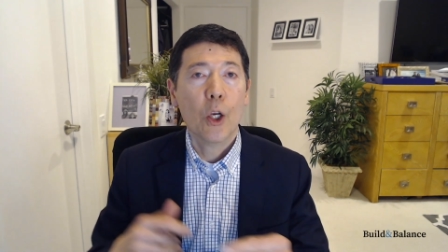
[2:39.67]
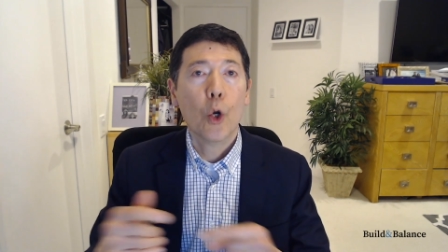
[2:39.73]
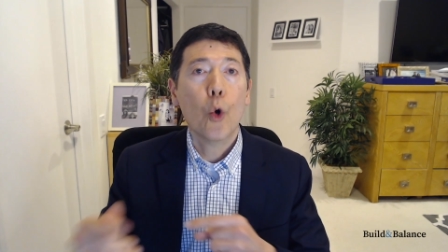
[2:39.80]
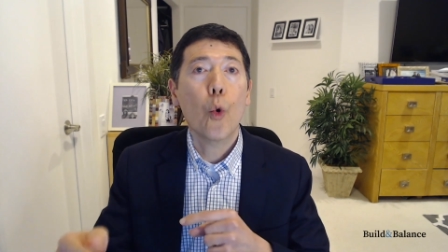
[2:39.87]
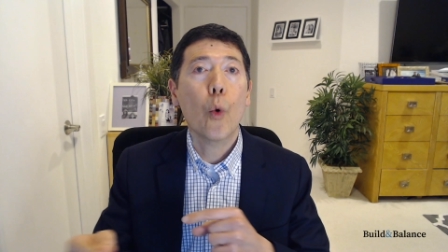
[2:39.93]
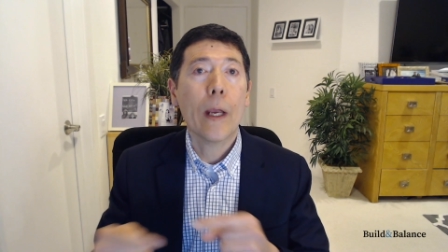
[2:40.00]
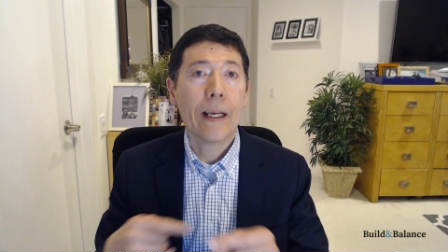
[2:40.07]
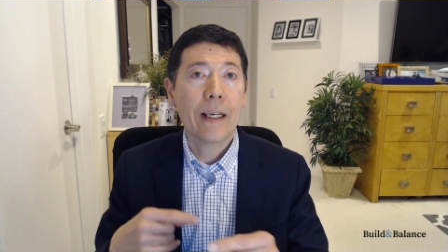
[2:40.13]

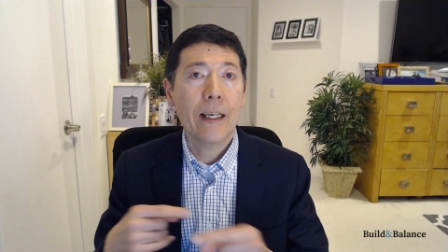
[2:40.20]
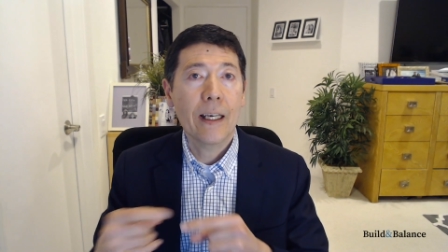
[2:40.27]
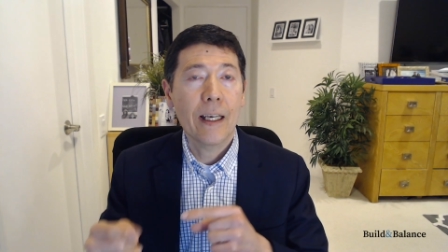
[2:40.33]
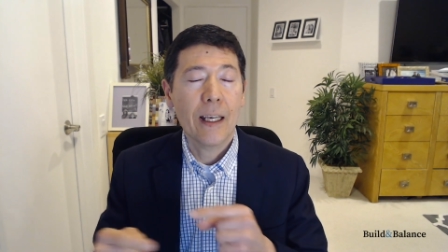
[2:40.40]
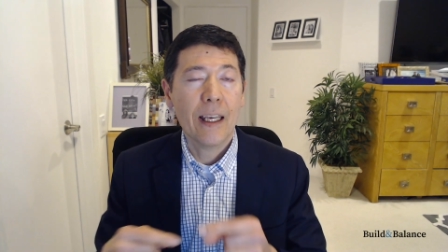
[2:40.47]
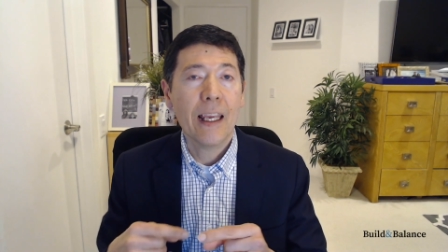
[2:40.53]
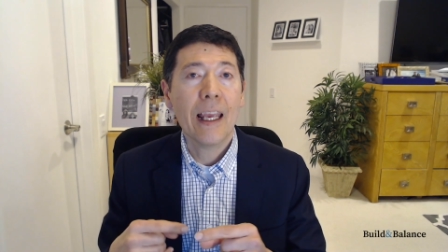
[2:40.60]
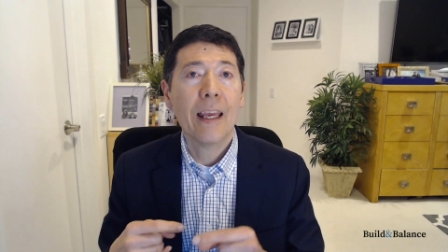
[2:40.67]
quick
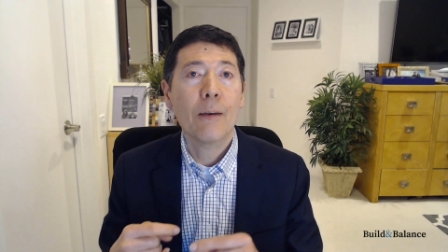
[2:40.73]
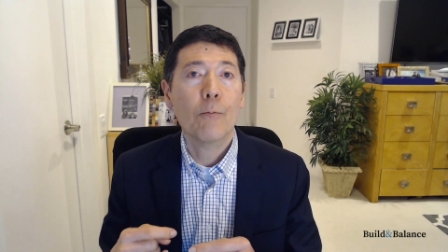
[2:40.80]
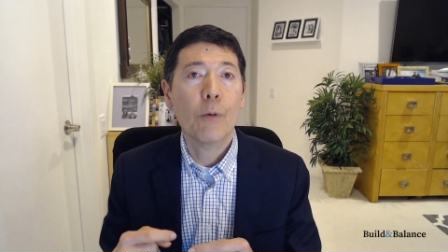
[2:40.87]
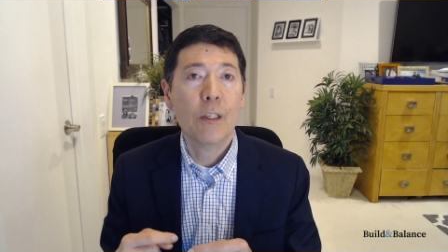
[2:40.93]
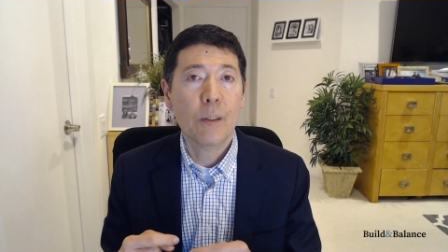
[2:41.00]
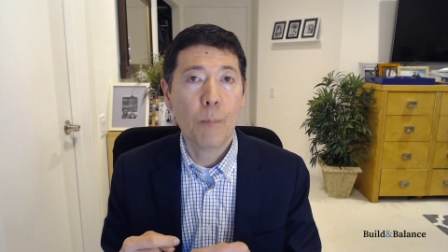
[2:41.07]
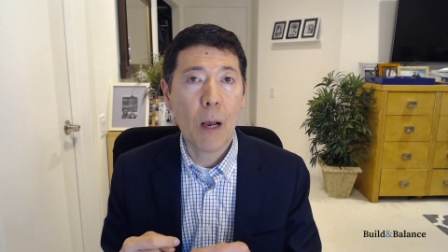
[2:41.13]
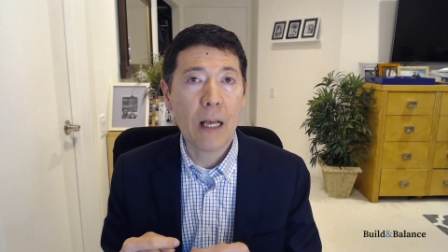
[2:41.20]
and
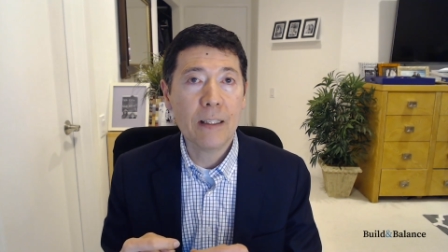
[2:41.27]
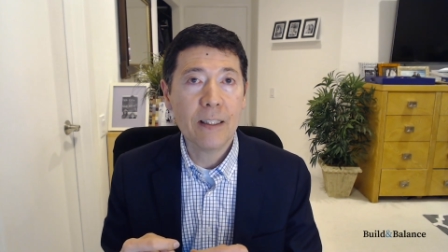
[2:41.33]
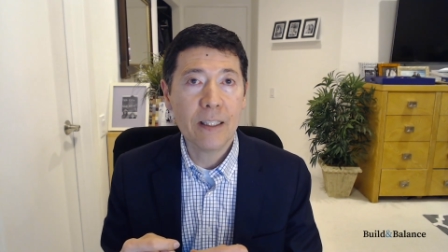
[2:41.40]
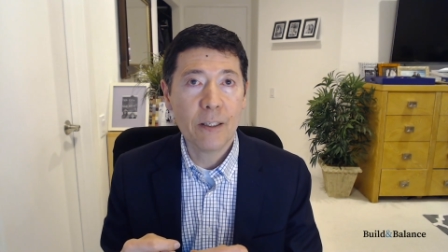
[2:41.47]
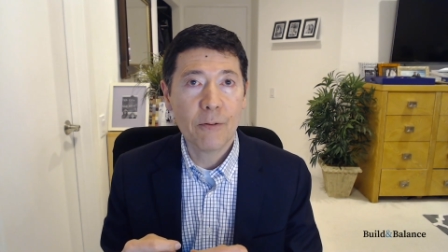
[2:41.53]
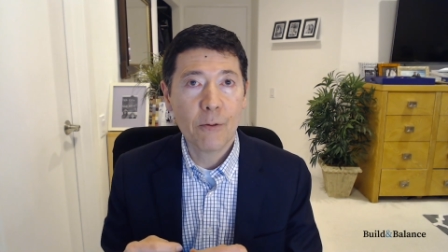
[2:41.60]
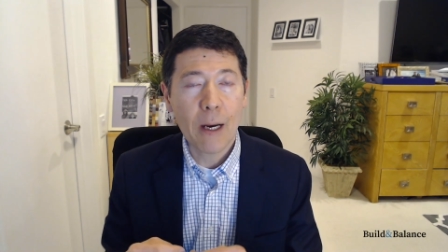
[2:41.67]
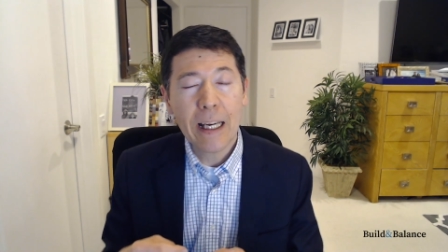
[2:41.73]

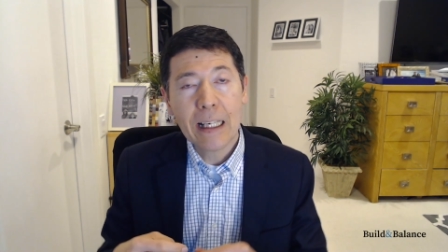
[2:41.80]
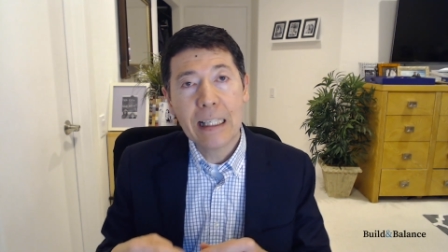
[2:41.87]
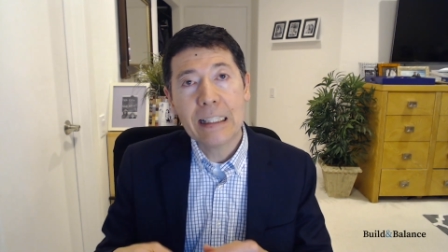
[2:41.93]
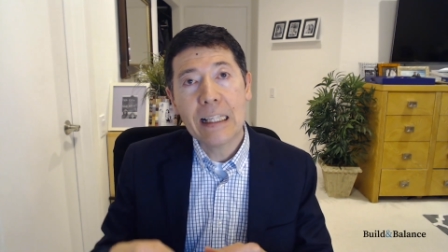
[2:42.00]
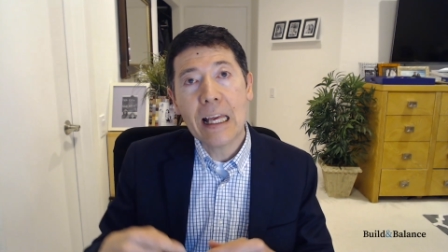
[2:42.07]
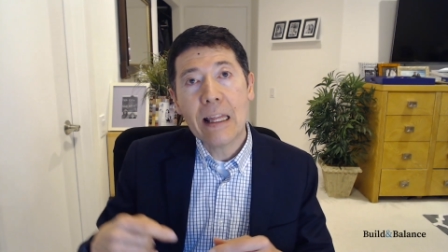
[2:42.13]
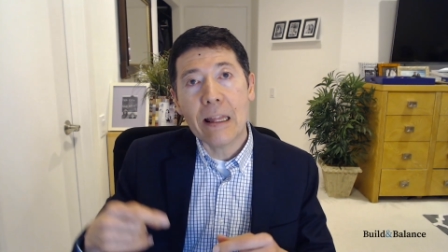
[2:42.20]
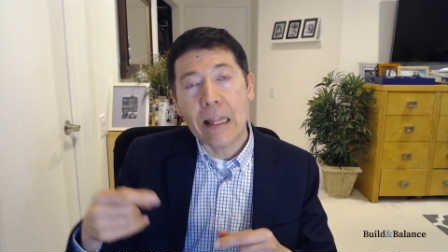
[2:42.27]
responsive, right?
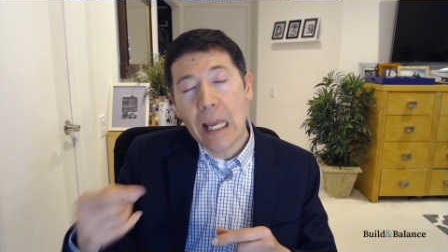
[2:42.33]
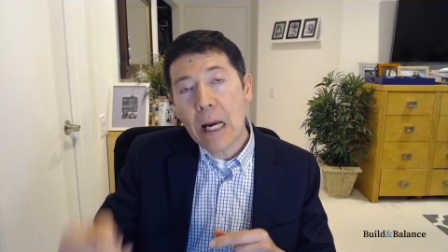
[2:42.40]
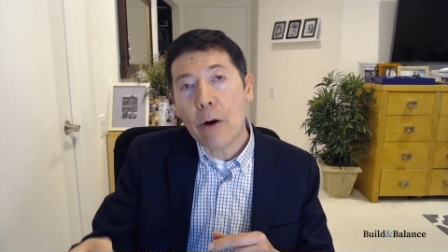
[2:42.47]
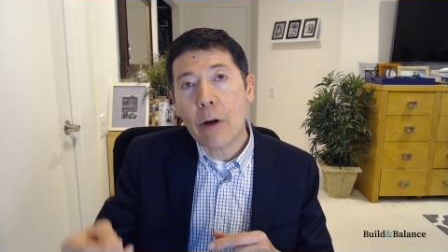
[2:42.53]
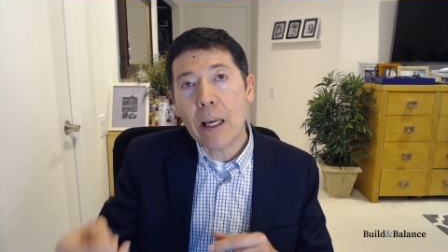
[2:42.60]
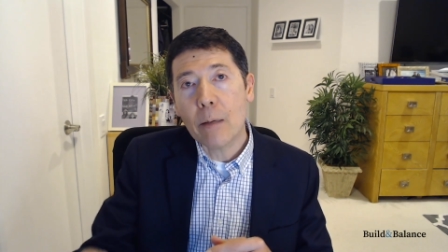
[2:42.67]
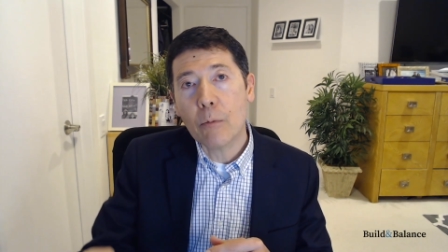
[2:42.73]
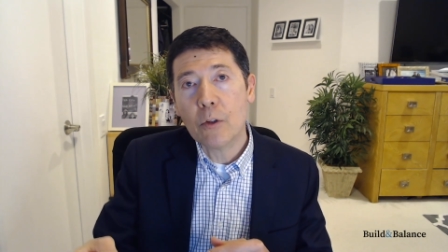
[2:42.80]
Because then
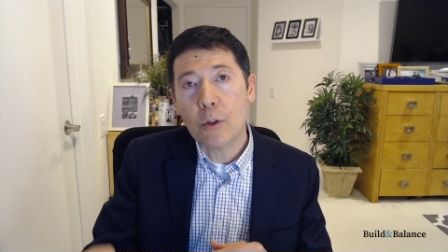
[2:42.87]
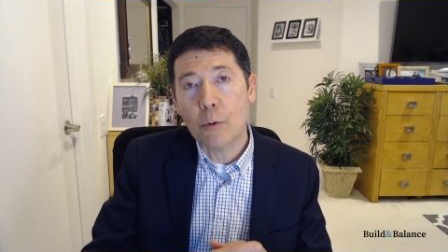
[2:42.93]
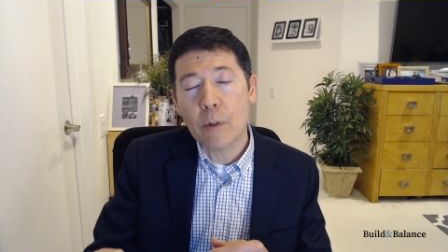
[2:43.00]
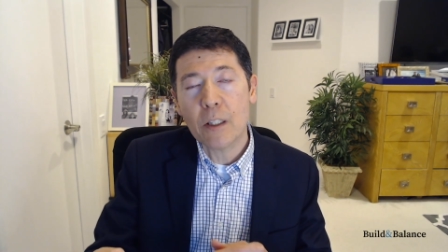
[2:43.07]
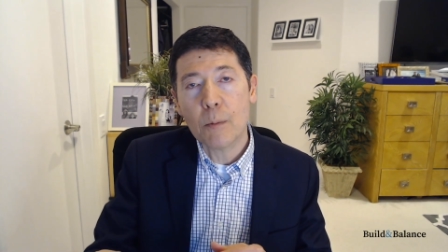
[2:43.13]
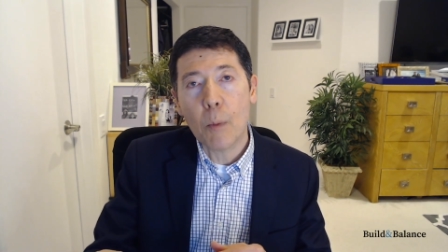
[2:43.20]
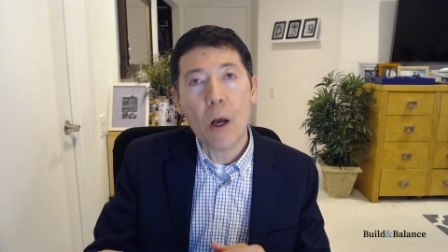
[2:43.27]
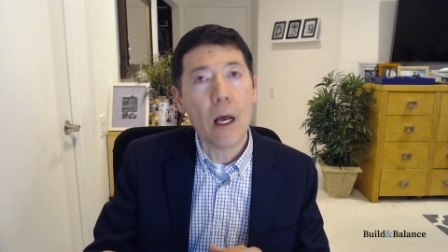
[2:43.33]
they're able to
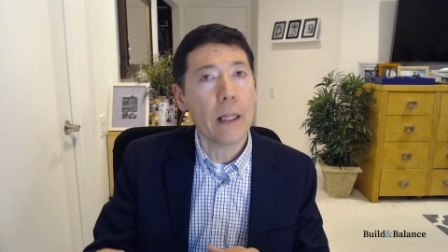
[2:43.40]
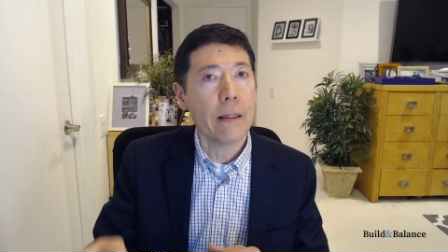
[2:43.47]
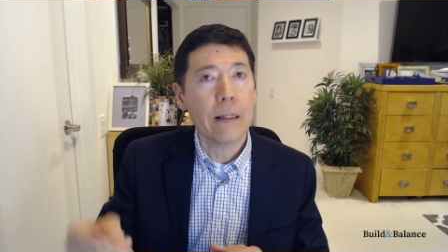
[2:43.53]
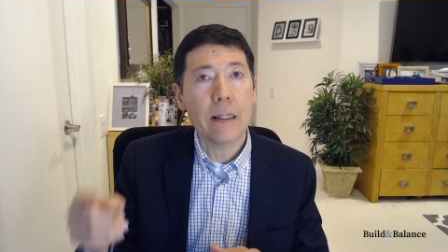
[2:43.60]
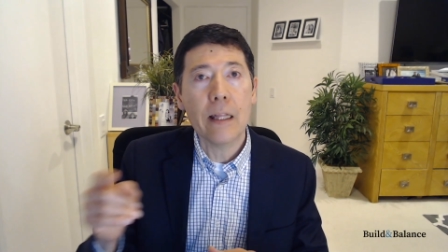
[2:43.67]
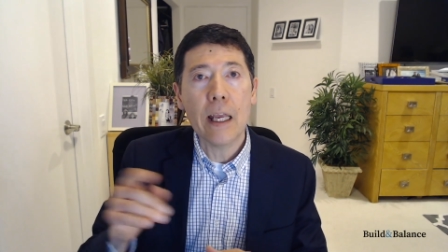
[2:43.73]
respond.